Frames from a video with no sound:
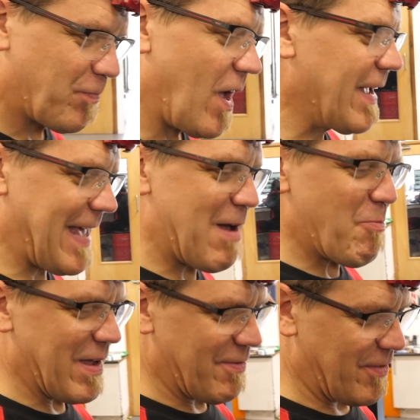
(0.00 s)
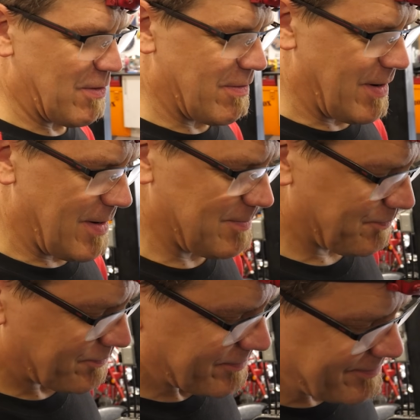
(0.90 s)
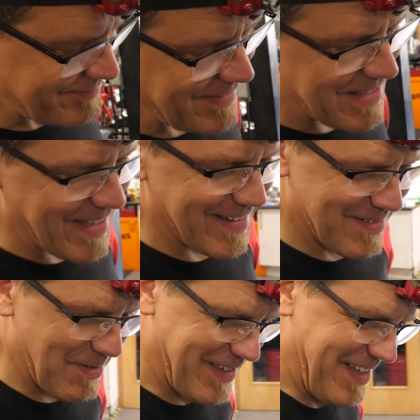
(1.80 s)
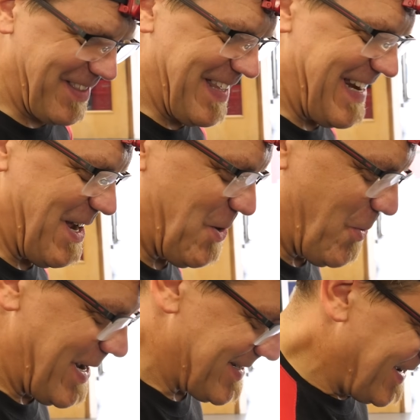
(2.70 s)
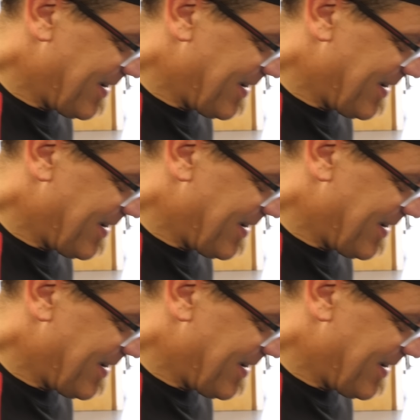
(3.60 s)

It can be for gazillion quid,